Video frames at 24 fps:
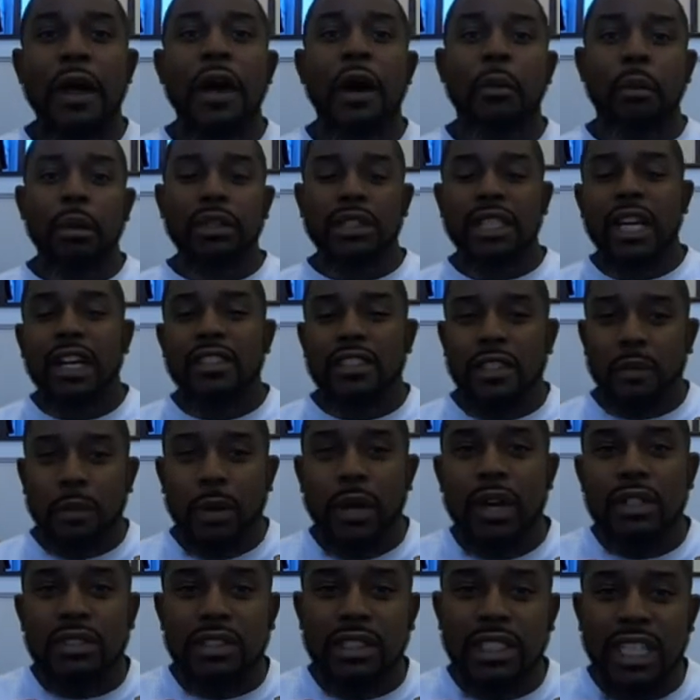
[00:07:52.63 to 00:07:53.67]
But there's a
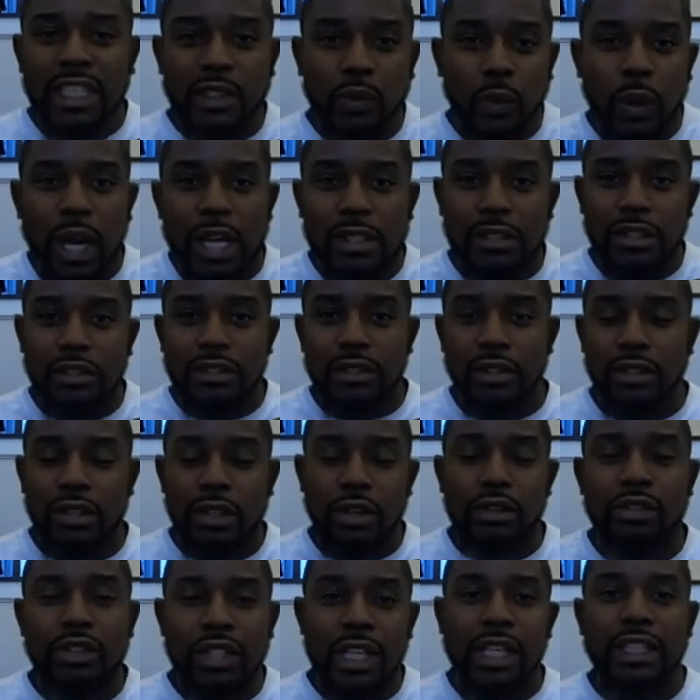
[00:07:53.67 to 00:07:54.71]
person that's watching, so
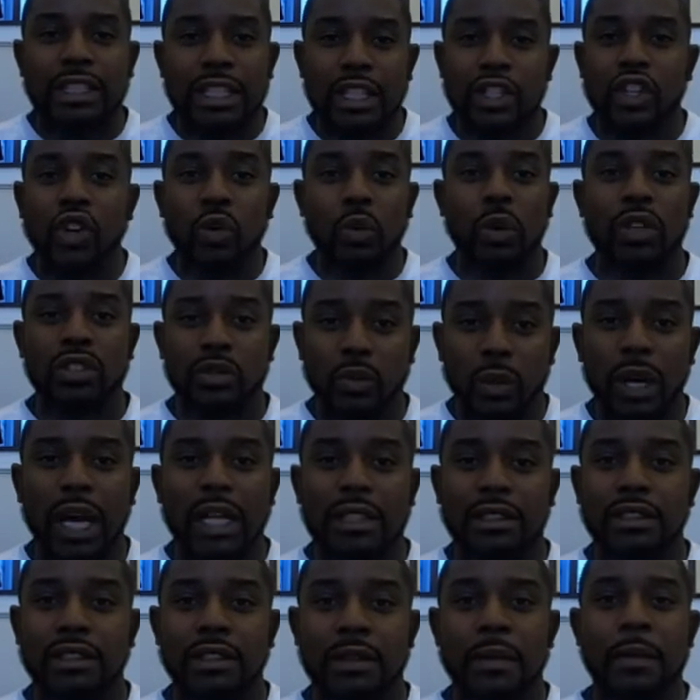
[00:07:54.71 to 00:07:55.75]
don't think that no one's
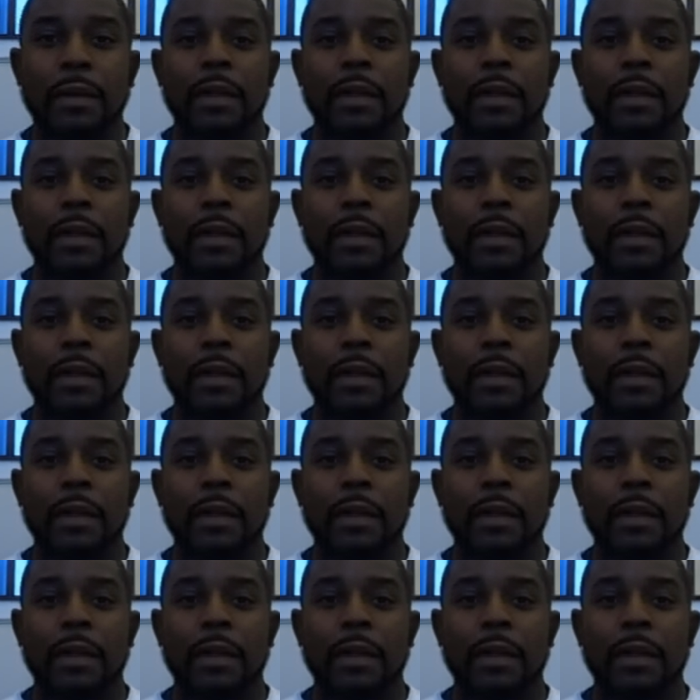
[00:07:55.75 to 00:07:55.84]
watching.